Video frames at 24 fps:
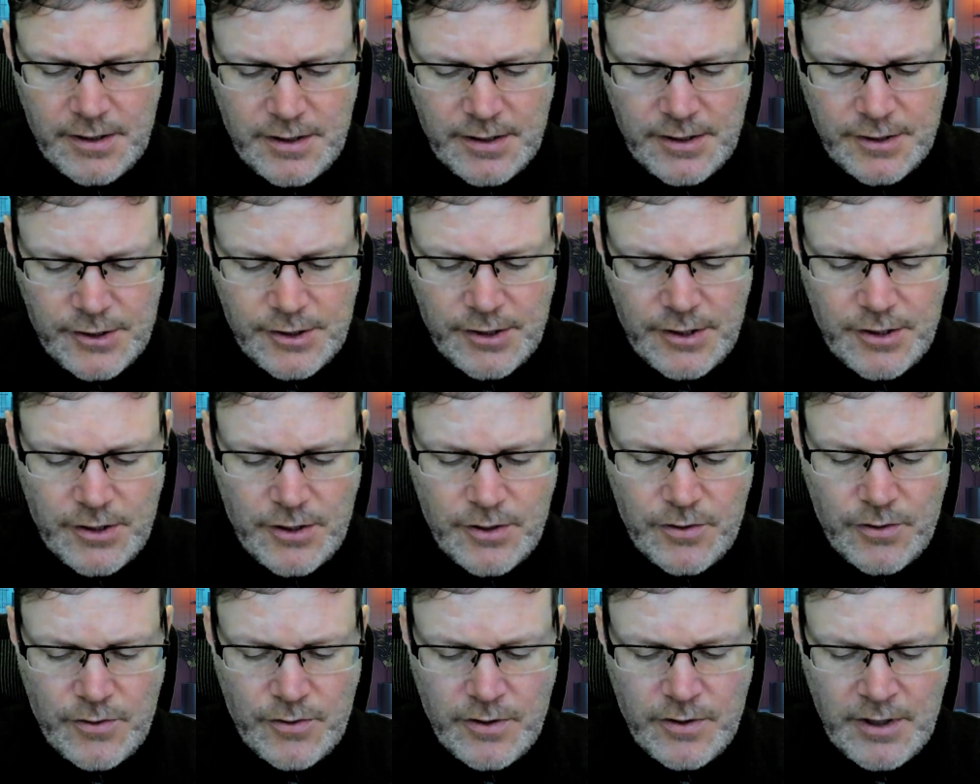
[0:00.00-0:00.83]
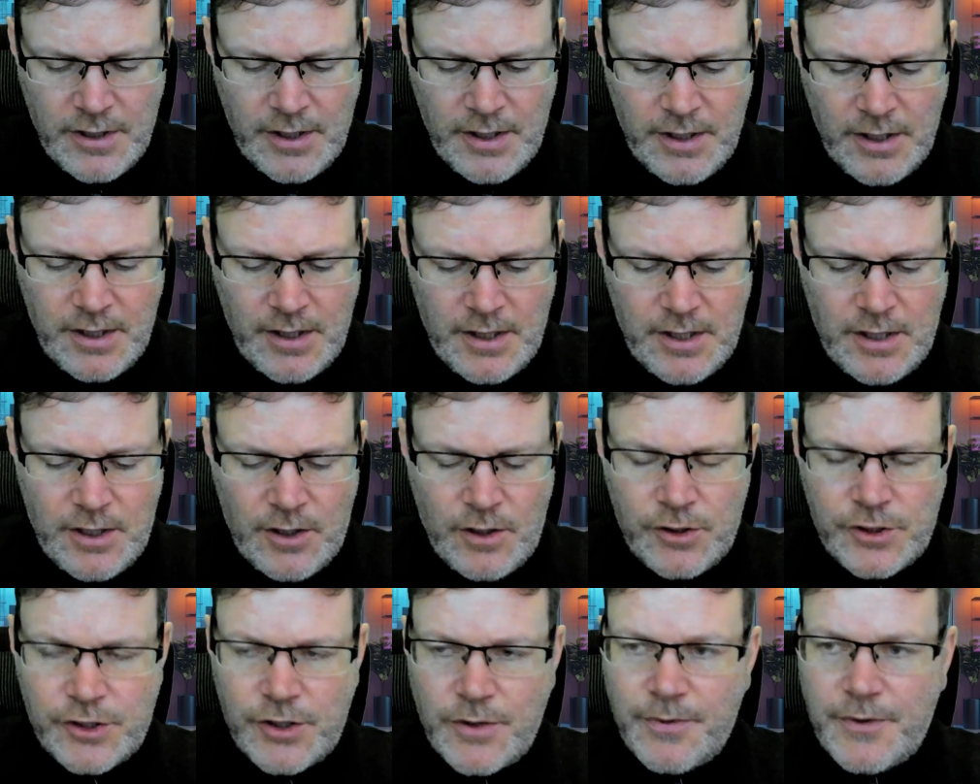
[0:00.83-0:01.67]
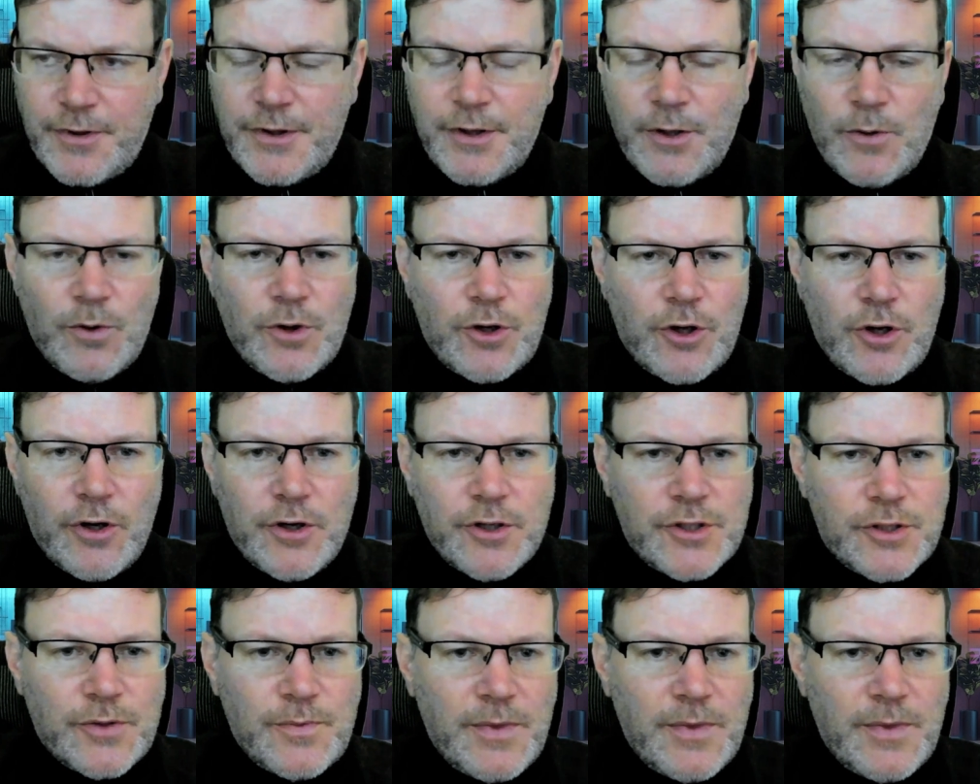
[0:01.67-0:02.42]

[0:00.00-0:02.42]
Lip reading: So something that would cost